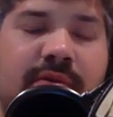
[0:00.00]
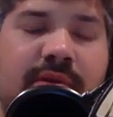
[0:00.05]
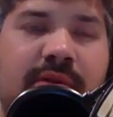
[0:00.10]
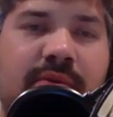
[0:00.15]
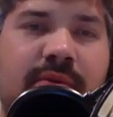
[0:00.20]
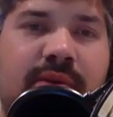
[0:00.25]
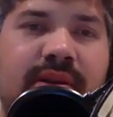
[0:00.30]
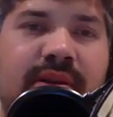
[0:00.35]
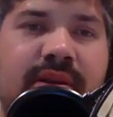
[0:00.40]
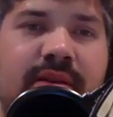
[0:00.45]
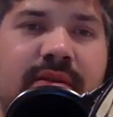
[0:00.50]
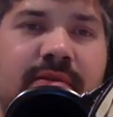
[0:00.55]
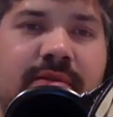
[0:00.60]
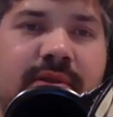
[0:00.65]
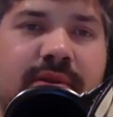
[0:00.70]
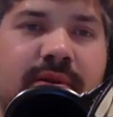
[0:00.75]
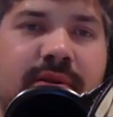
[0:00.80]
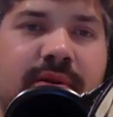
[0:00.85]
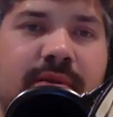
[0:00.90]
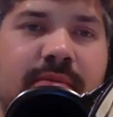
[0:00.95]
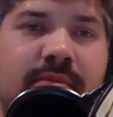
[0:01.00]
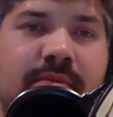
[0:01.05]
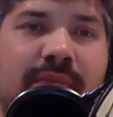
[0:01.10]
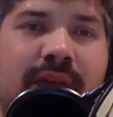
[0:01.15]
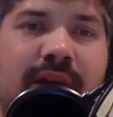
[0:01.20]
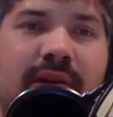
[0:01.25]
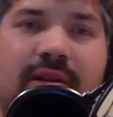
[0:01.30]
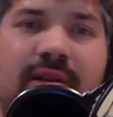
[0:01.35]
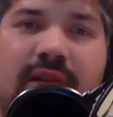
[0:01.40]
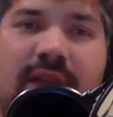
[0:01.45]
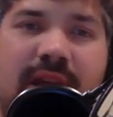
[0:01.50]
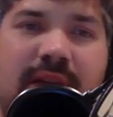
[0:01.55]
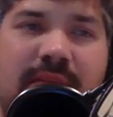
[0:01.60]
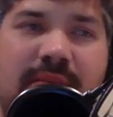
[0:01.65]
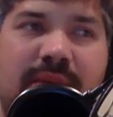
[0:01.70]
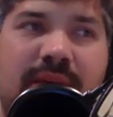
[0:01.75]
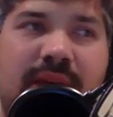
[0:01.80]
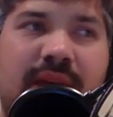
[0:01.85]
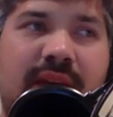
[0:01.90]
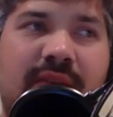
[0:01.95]
It wasn't mountain lion
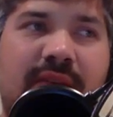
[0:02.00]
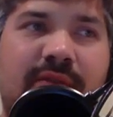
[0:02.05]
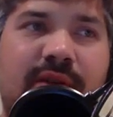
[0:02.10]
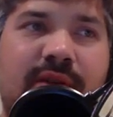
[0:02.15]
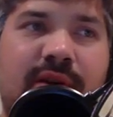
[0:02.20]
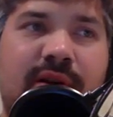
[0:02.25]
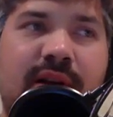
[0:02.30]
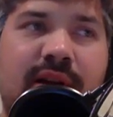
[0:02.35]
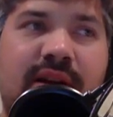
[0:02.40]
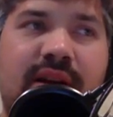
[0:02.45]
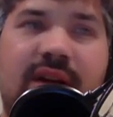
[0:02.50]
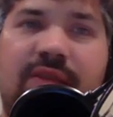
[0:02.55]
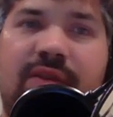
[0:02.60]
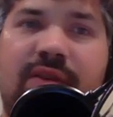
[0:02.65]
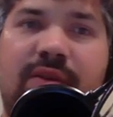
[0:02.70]
behavior. It definitely